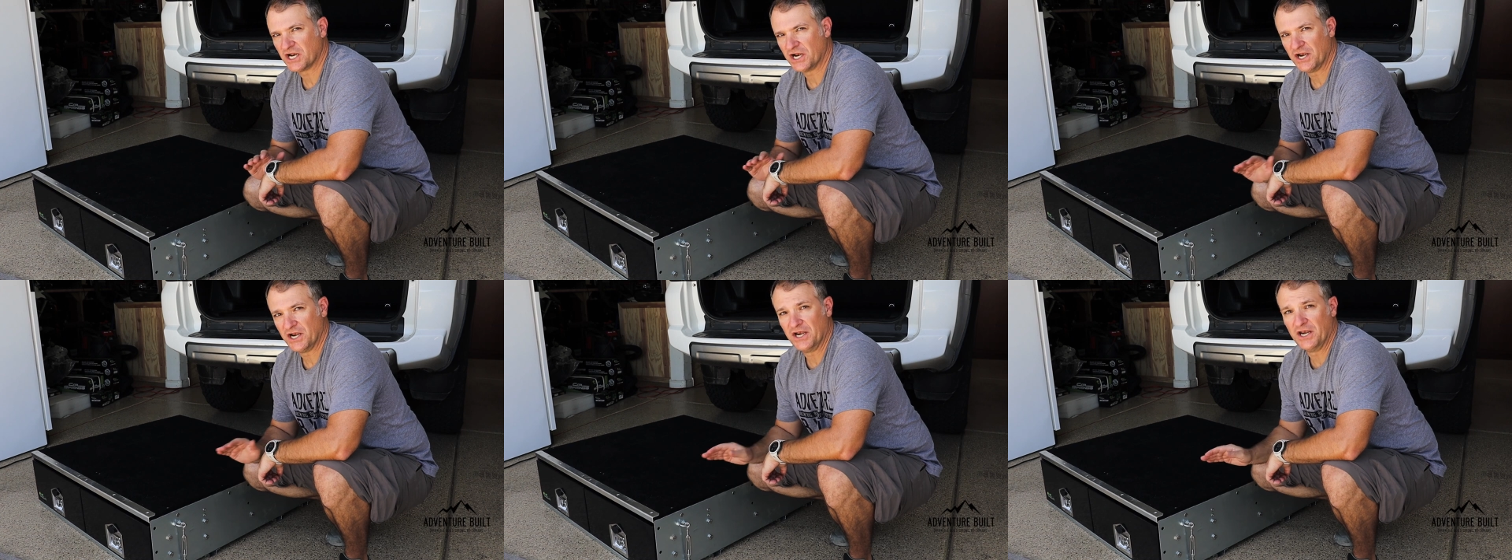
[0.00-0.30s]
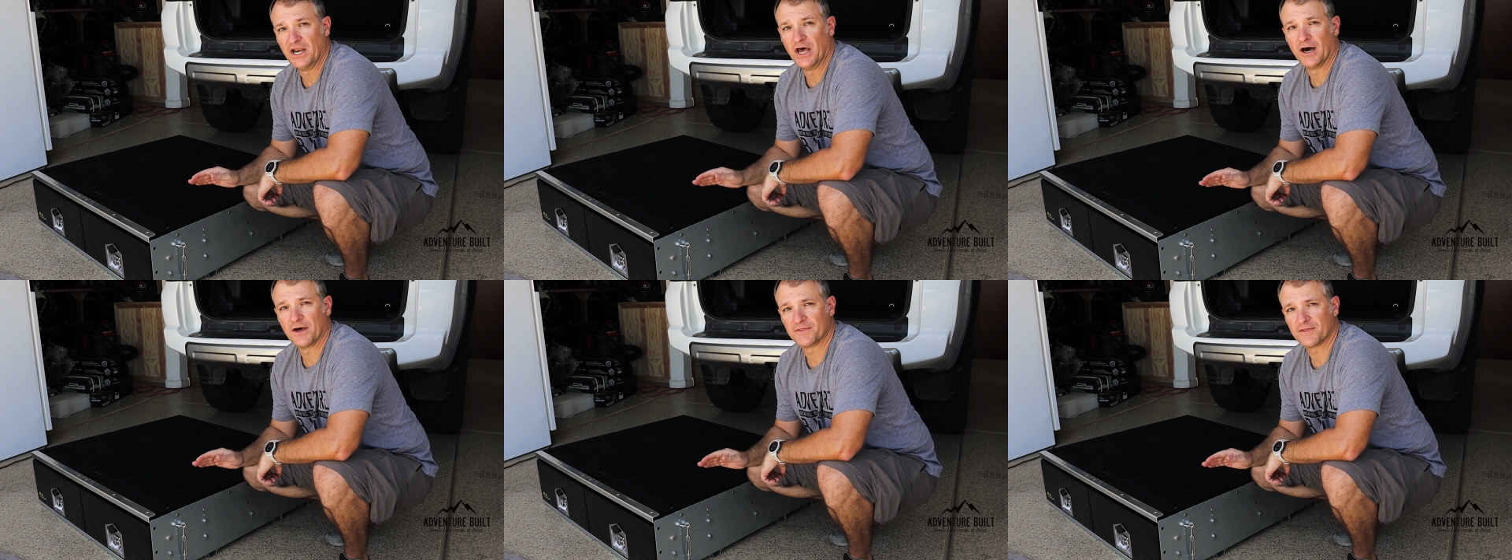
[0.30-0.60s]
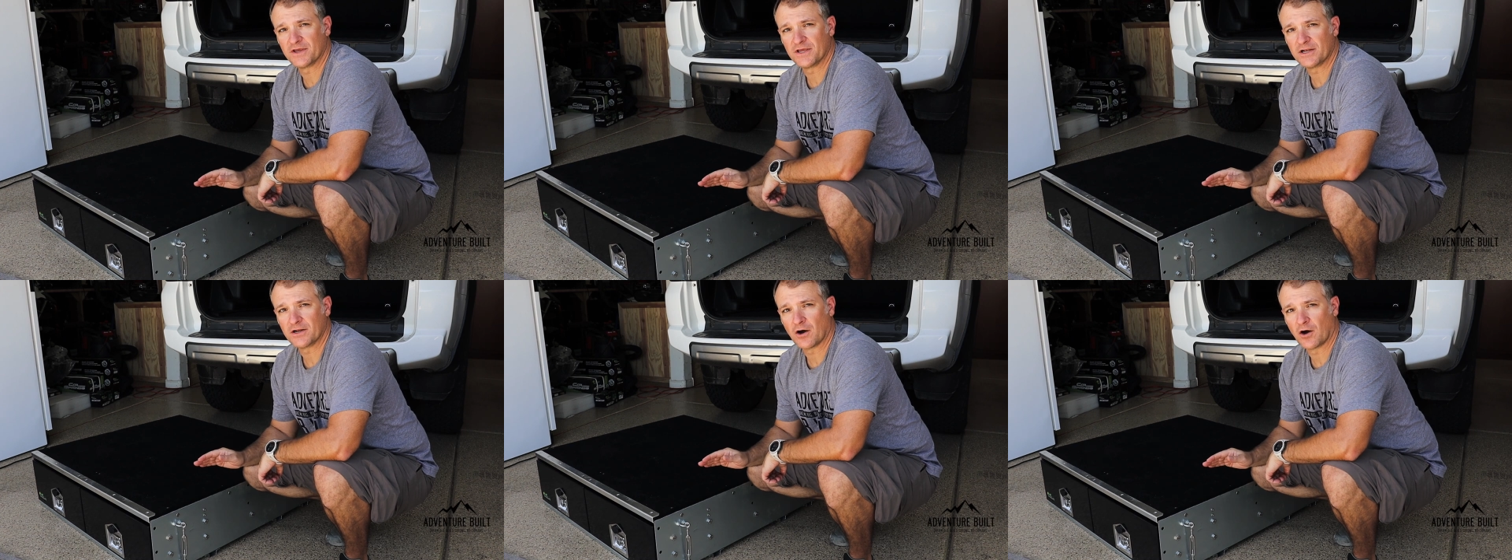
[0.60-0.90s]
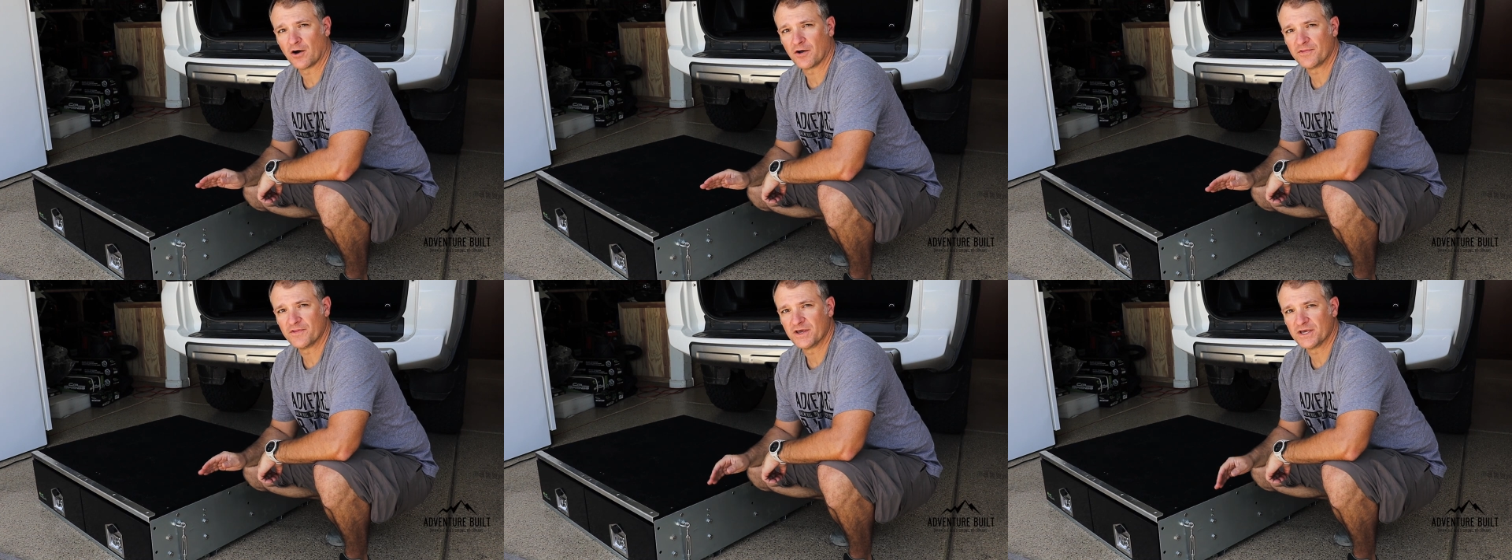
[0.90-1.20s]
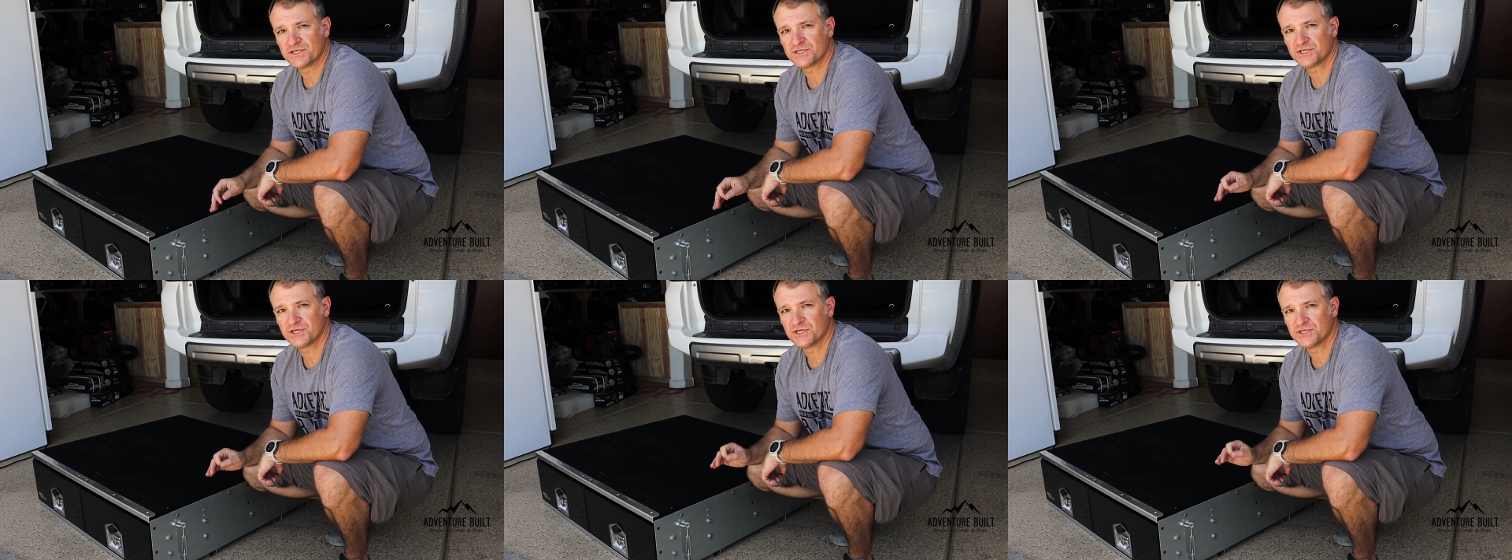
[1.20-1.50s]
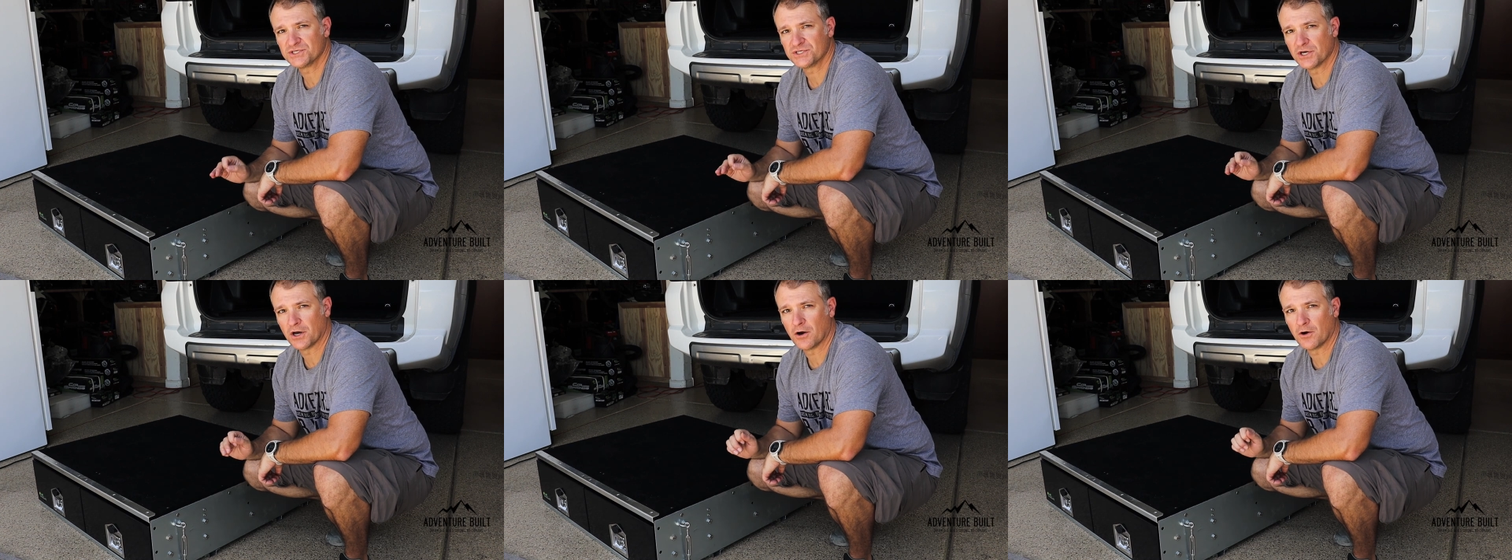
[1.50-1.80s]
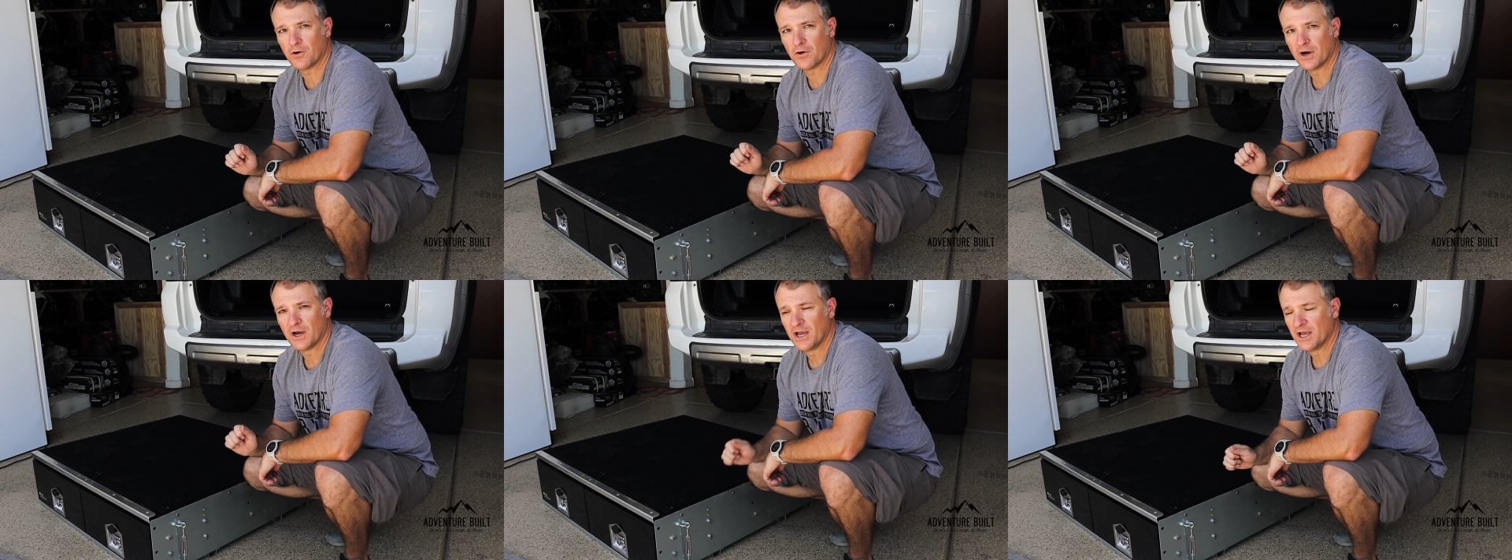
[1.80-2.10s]
nothing on this.
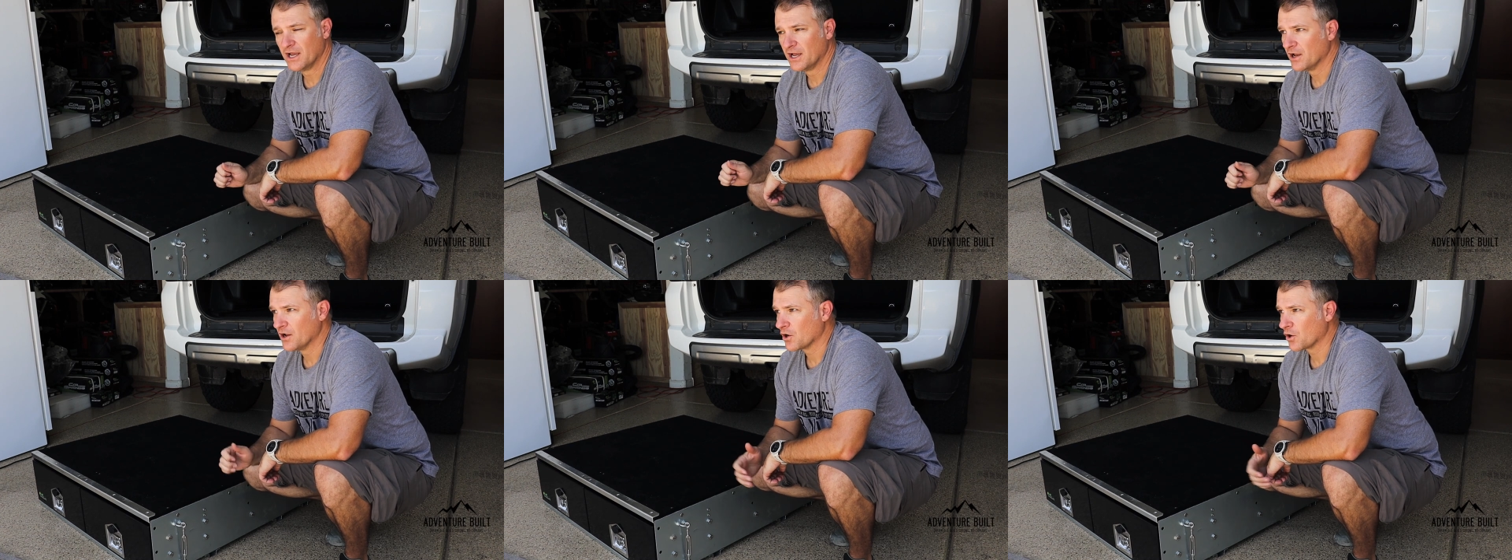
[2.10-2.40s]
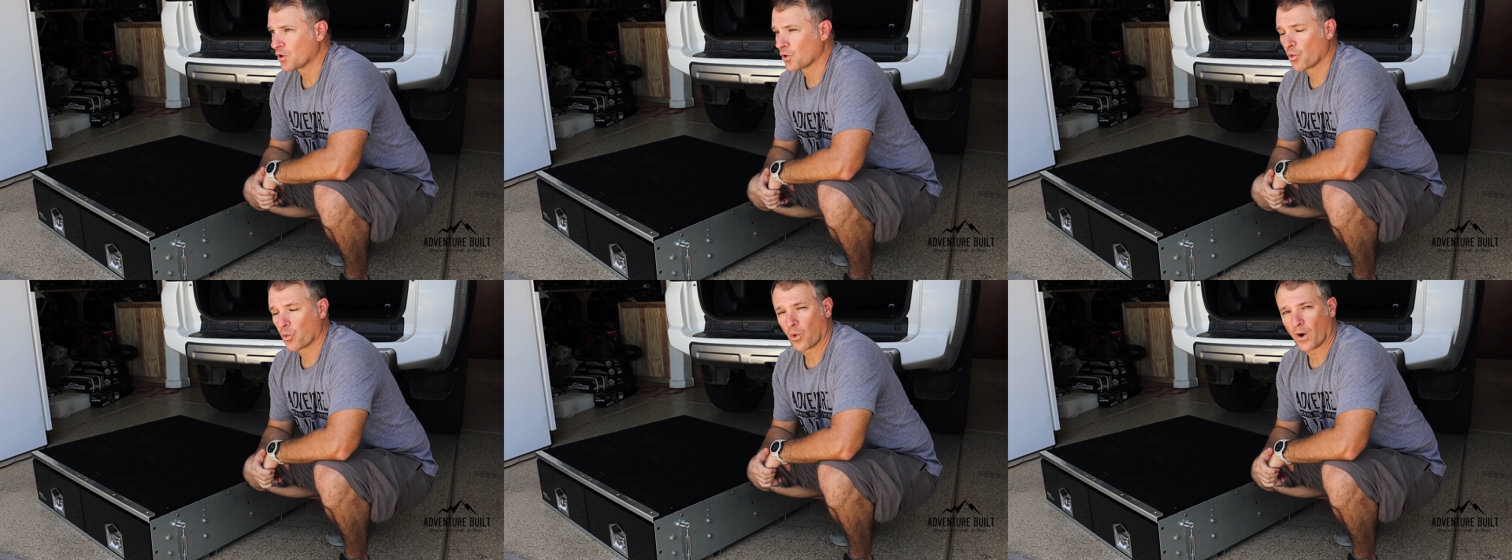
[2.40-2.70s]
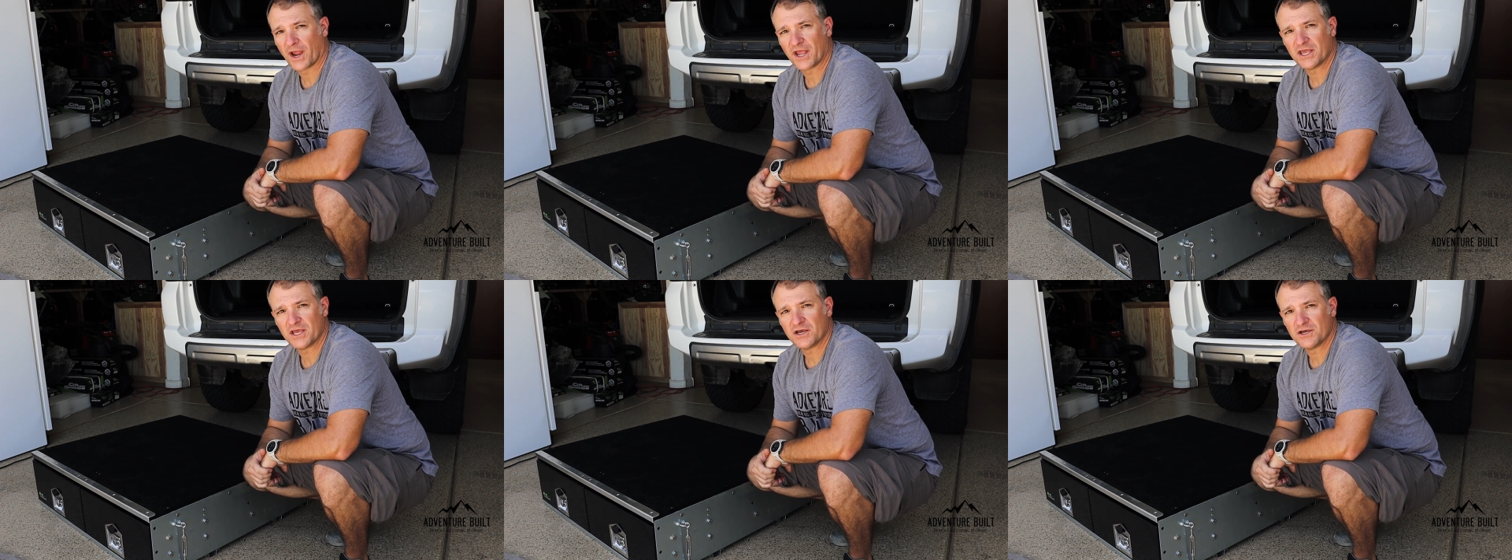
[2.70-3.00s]
So great